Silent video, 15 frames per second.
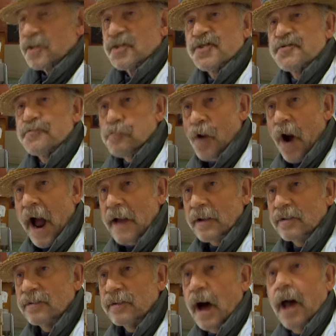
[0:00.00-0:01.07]

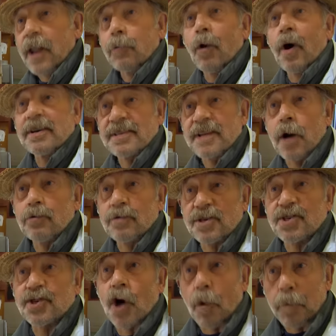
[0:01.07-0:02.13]
Sprats, otherwise known as
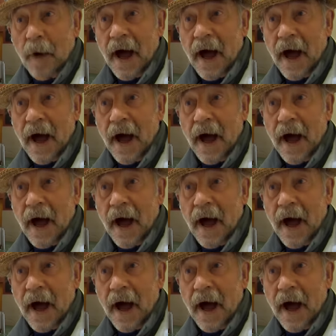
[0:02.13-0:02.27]
top